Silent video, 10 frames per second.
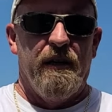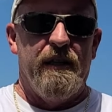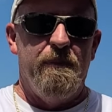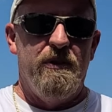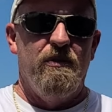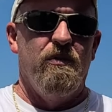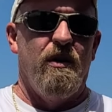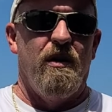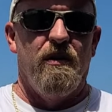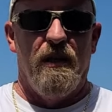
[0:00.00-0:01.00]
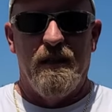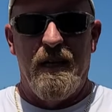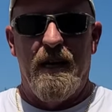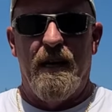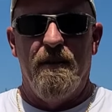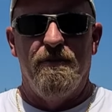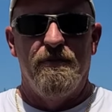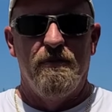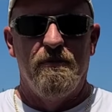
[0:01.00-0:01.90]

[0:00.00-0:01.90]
keeps you all alive.